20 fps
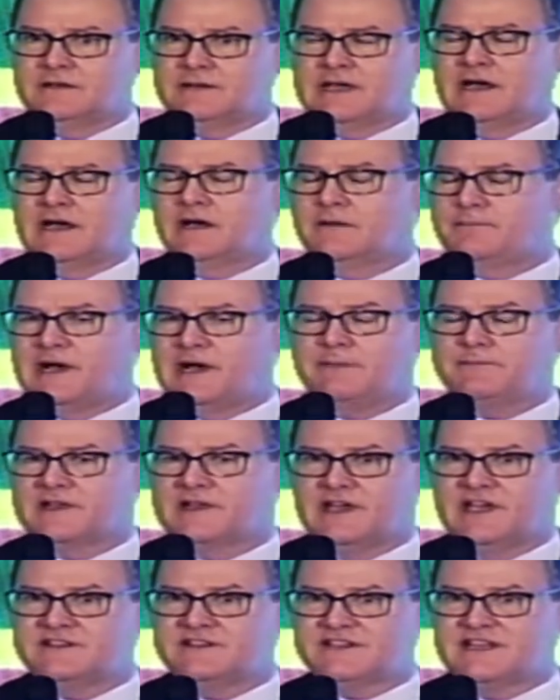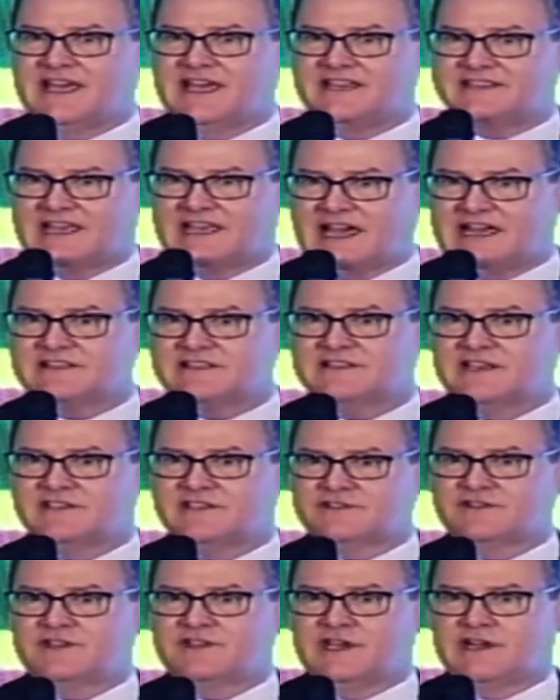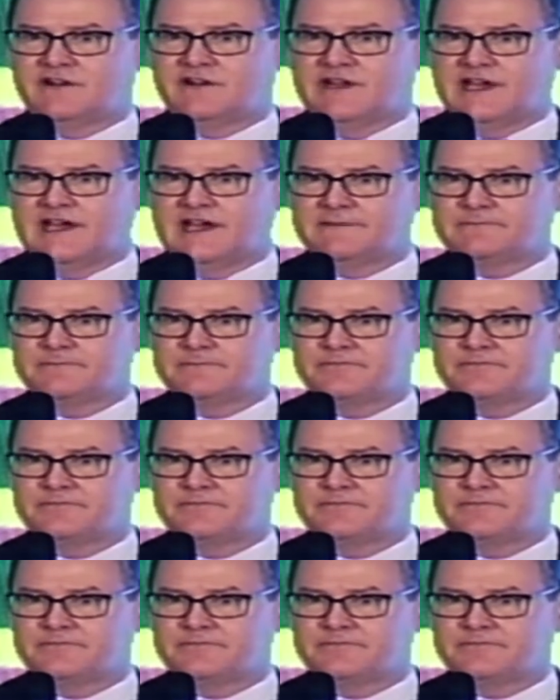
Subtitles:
population has access to the internet,